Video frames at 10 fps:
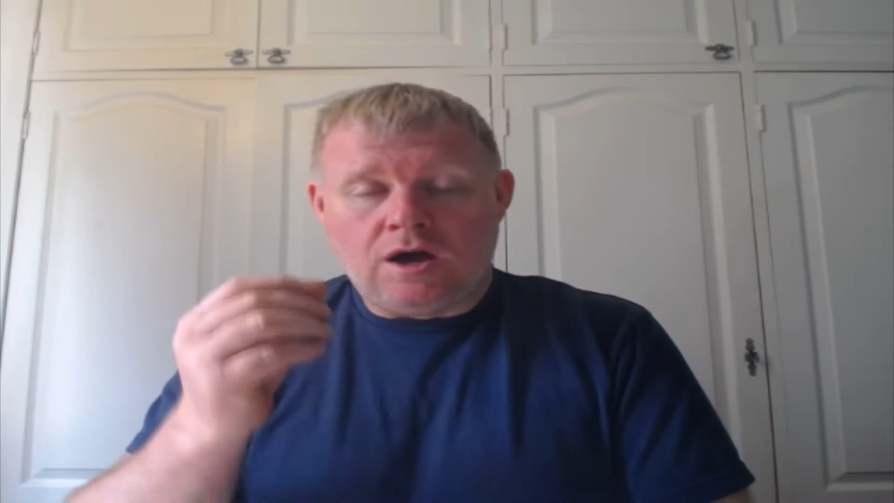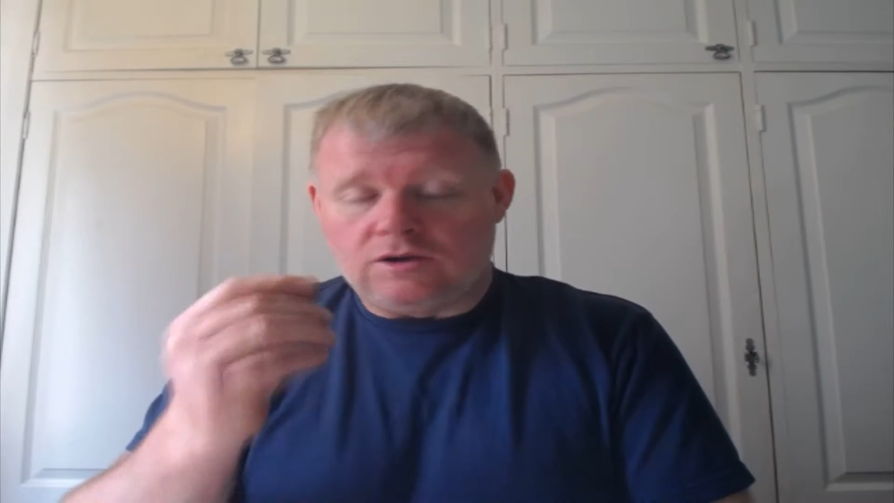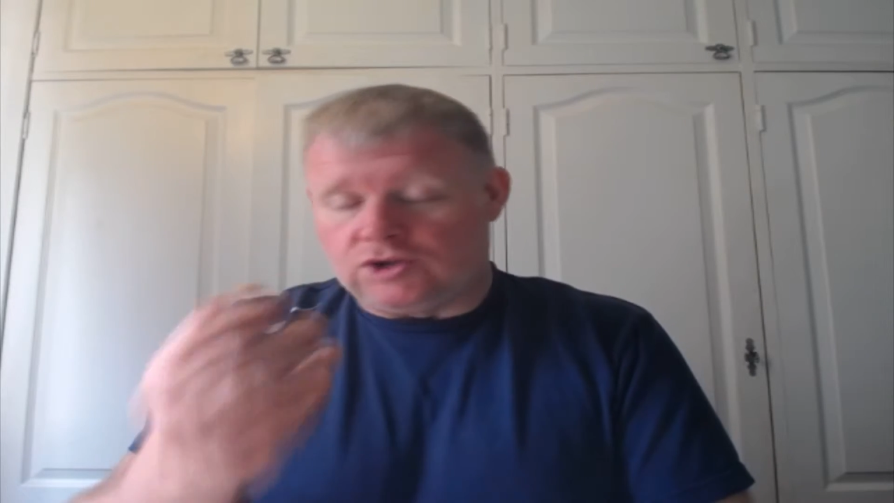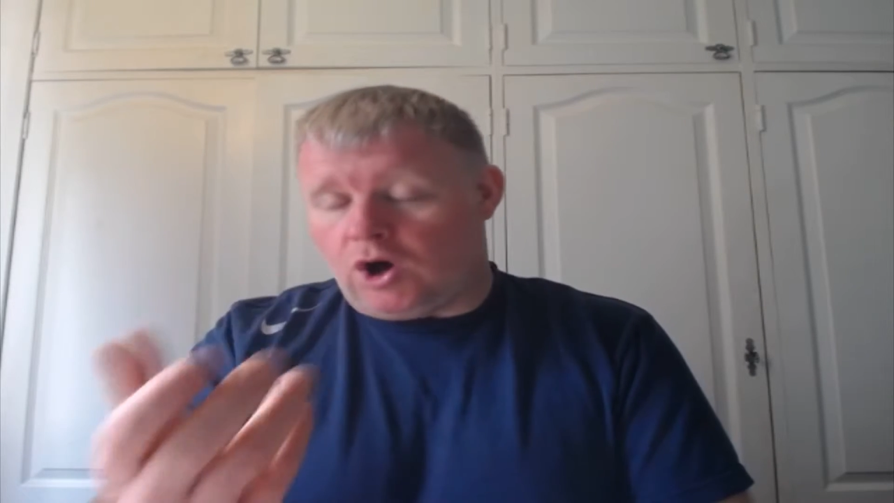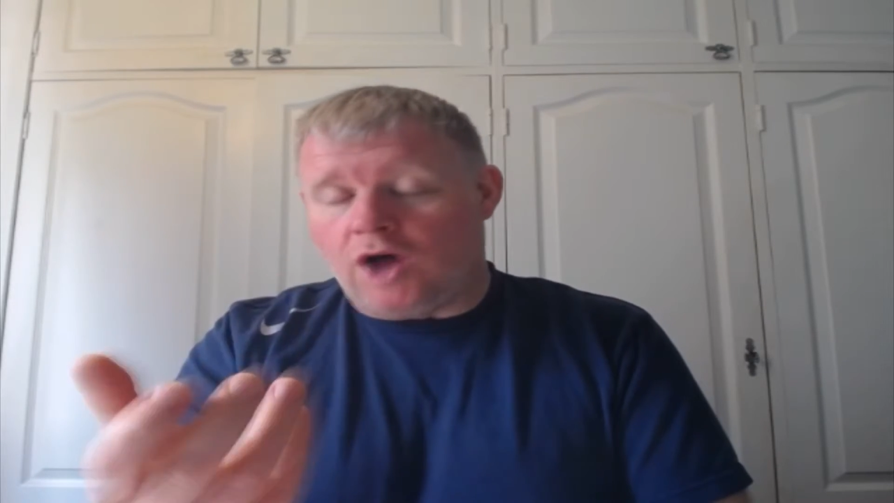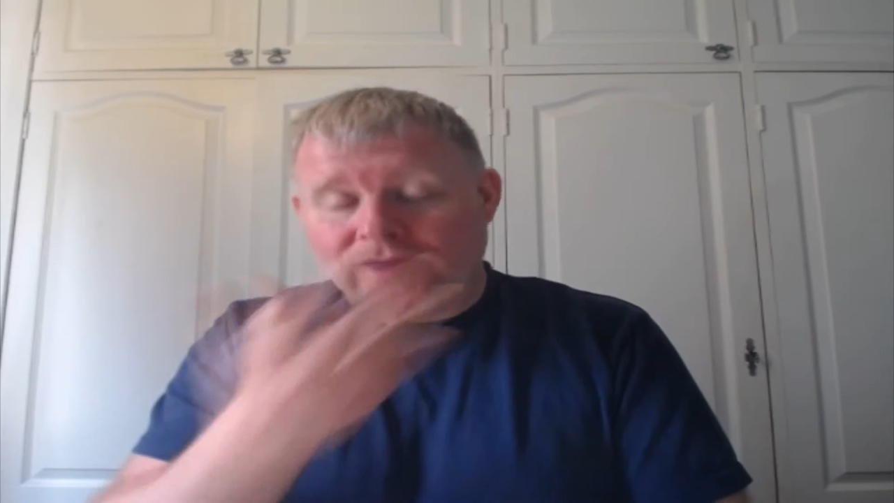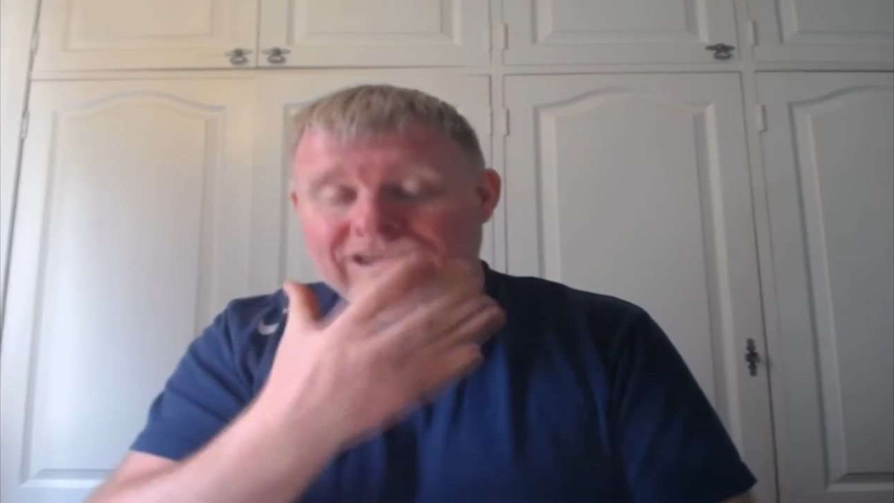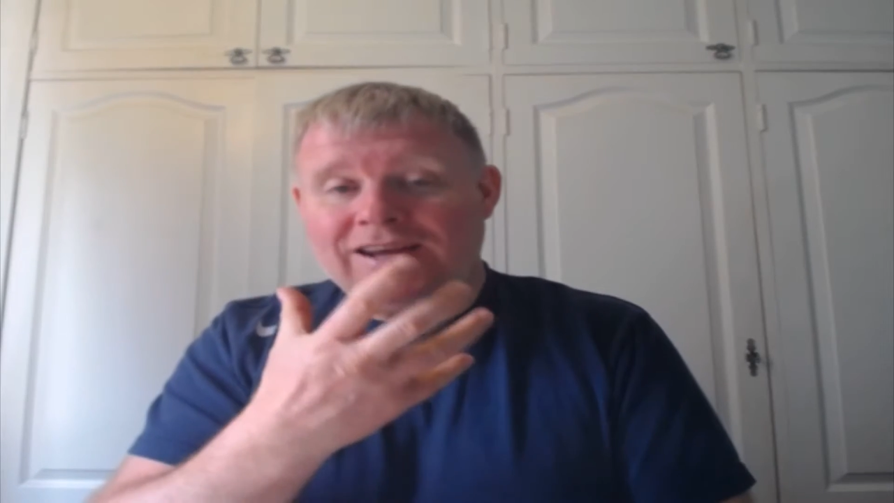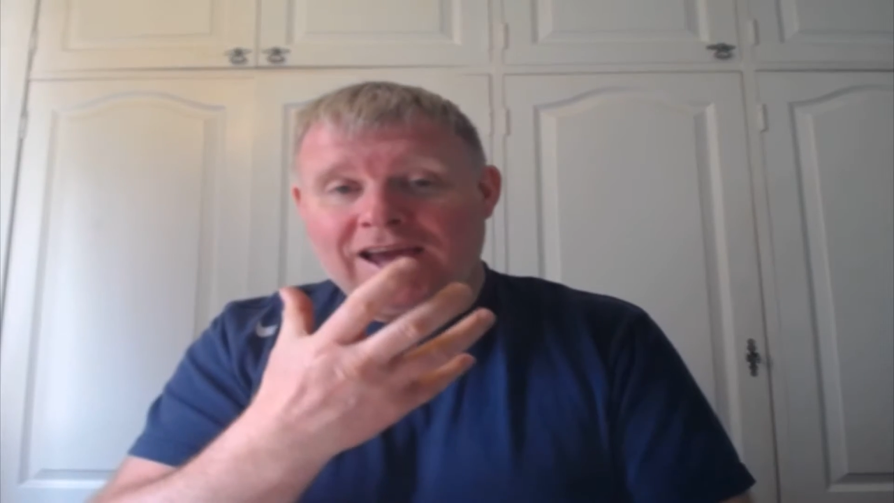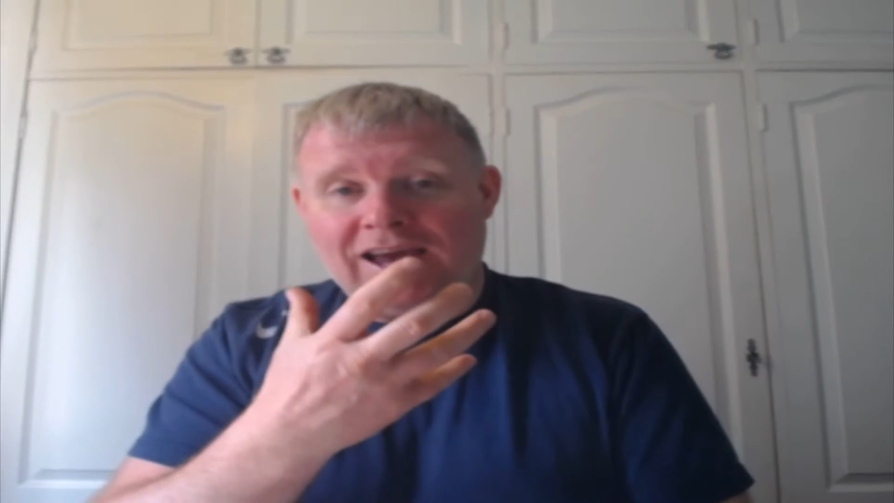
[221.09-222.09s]
So on the
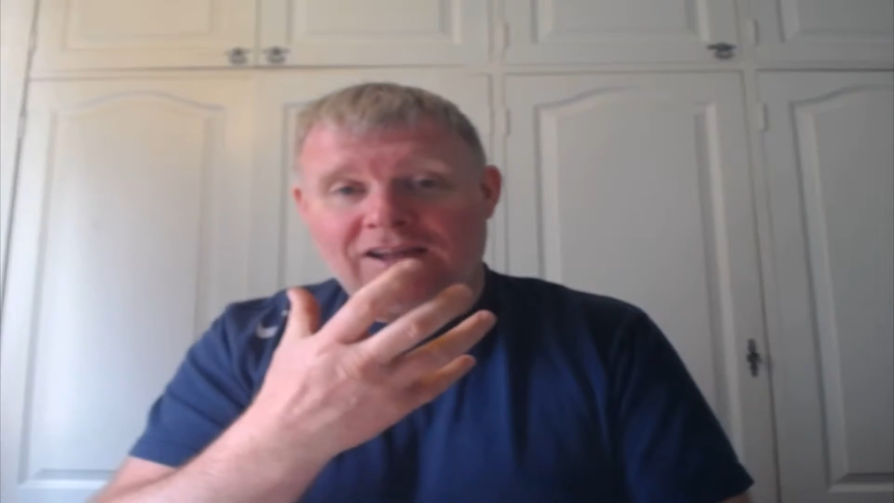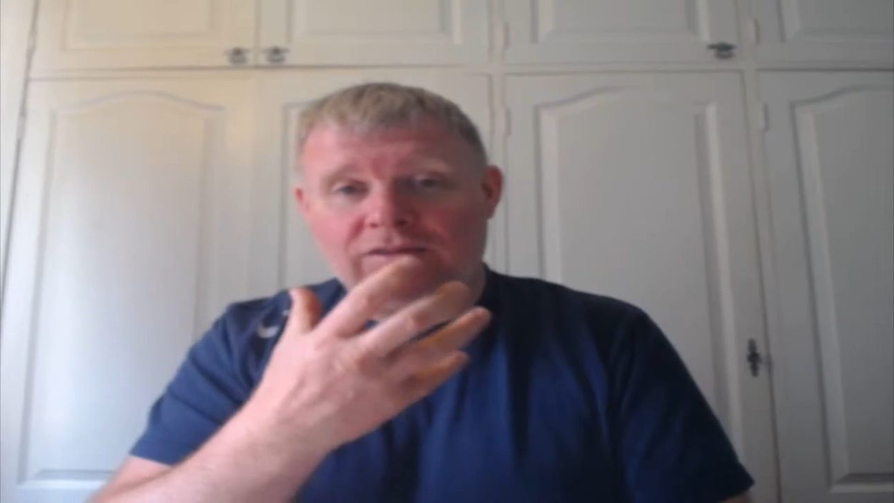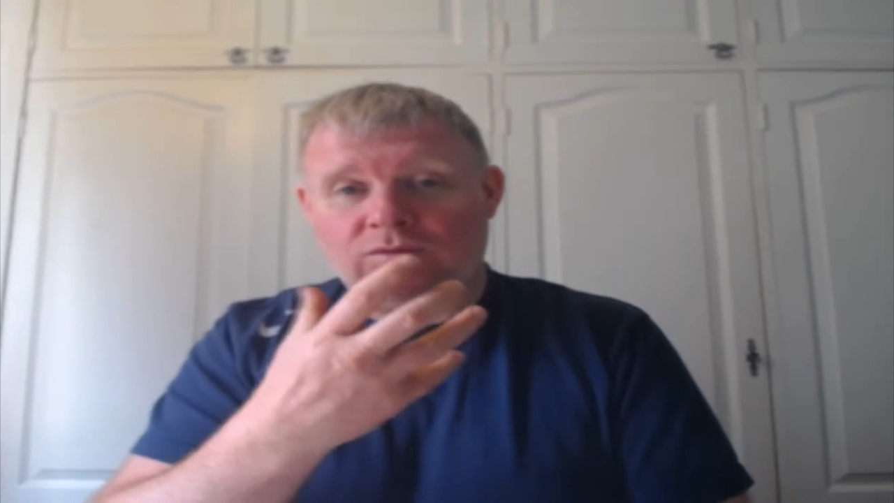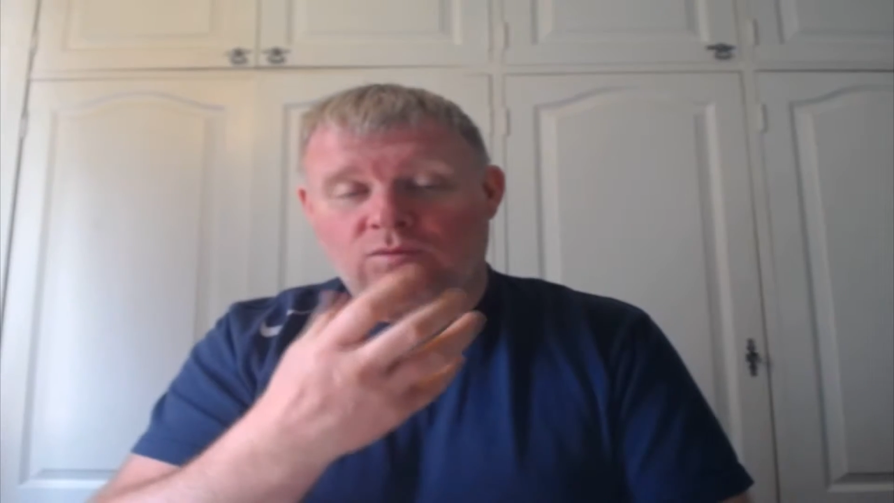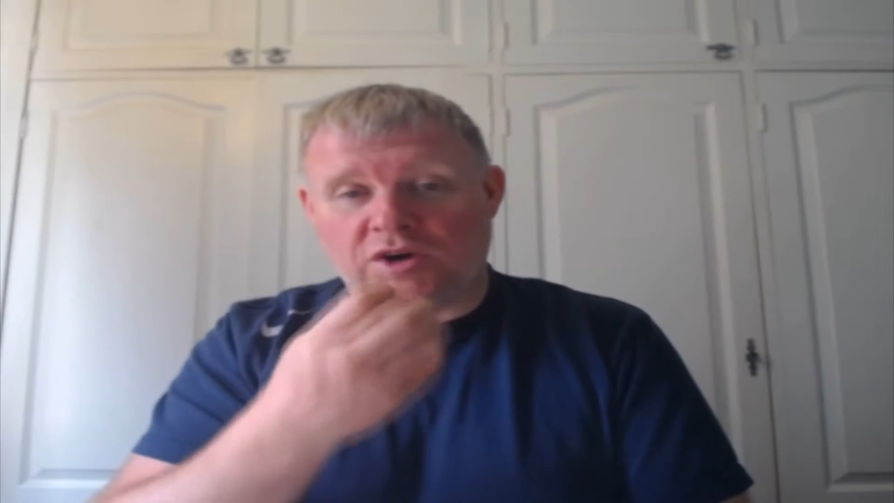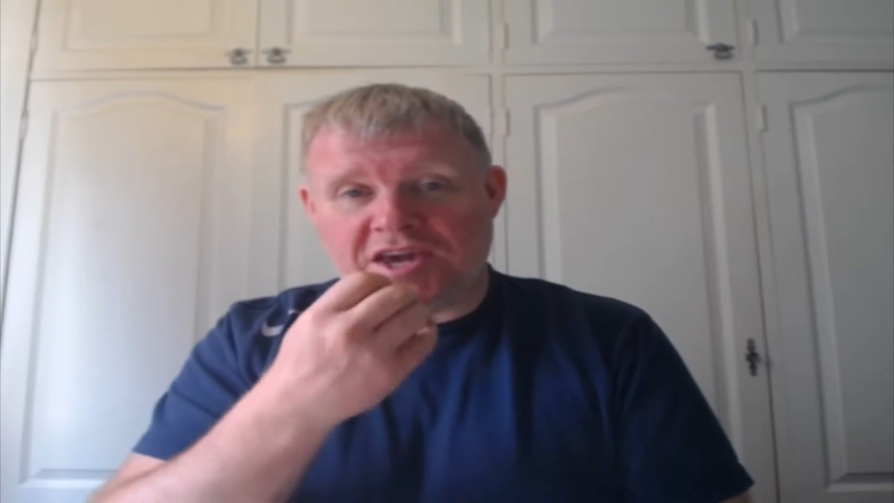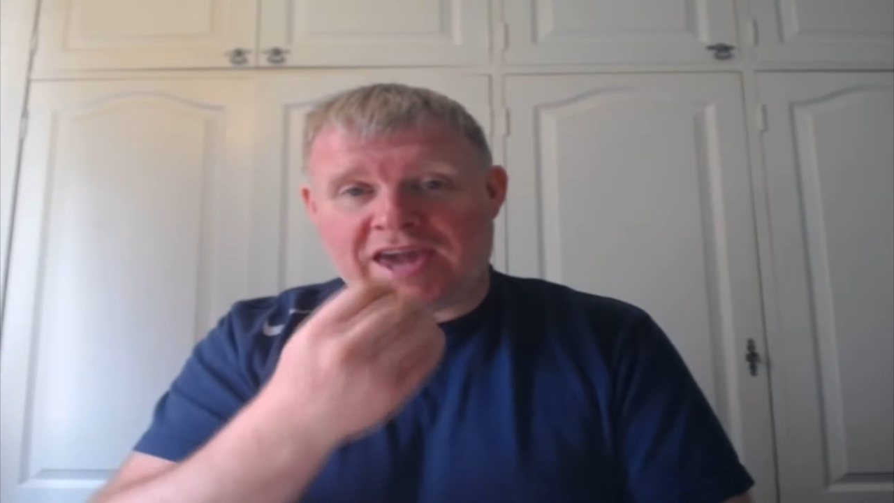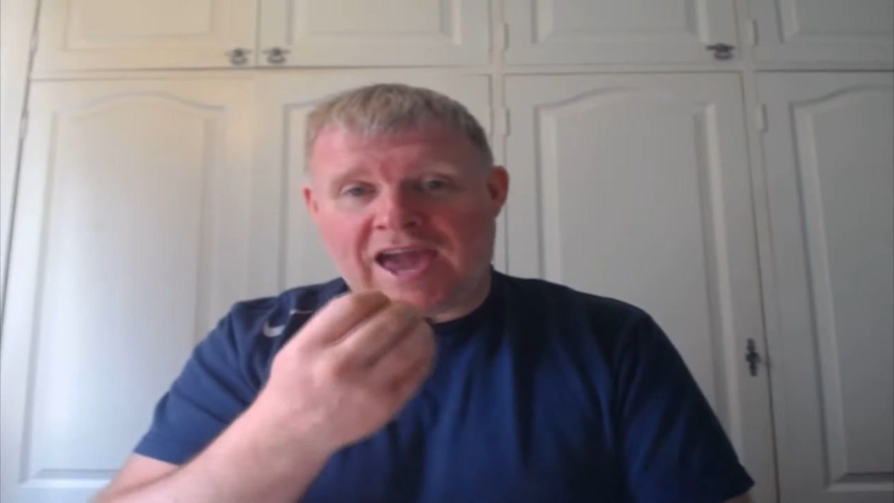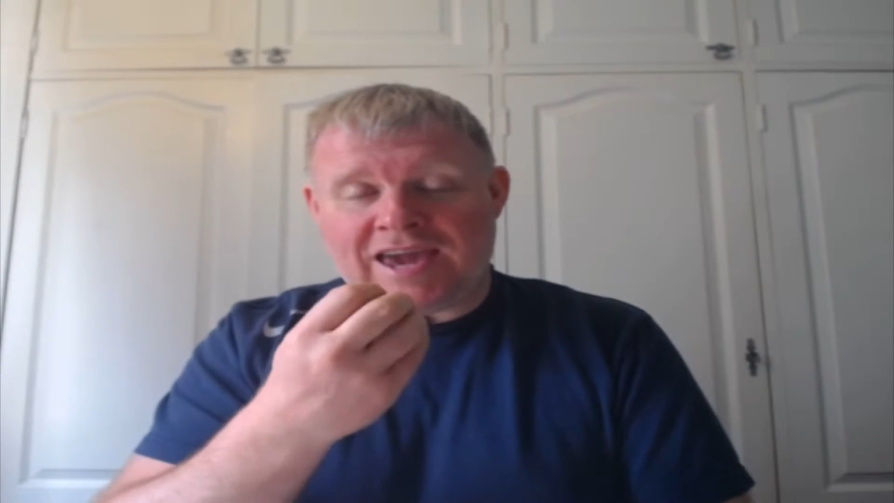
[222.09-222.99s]
inhale, what you get